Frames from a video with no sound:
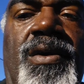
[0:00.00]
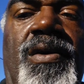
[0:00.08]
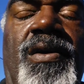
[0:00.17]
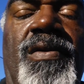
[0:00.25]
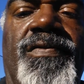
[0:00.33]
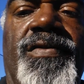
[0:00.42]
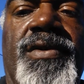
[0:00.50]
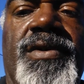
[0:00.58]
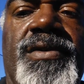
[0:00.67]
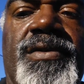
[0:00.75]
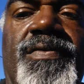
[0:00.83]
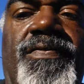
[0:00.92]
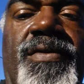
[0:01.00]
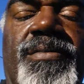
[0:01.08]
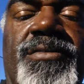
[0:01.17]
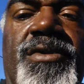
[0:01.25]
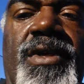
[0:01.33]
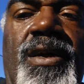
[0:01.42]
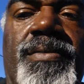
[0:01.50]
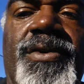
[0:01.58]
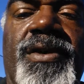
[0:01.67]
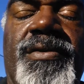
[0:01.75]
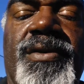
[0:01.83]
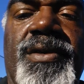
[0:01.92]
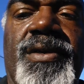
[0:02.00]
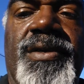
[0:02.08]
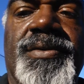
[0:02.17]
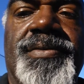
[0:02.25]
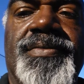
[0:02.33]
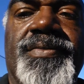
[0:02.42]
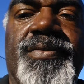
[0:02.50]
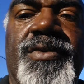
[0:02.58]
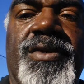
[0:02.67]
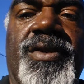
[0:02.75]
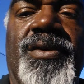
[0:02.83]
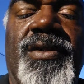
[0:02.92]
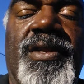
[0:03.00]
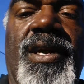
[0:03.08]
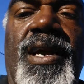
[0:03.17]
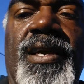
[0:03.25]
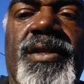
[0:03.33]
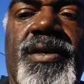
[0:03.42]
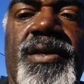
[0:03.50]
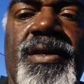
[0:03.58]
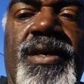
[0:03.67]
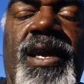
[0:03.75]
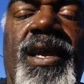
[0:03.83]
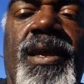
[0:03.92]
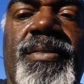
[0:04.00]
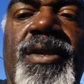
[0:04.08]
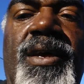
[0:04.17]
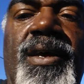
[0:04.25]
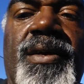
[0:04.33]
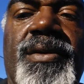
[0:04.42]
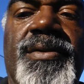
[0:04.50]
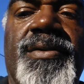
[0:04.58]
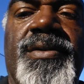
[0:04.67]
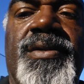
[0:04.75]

from Siberia to Alaska and came down.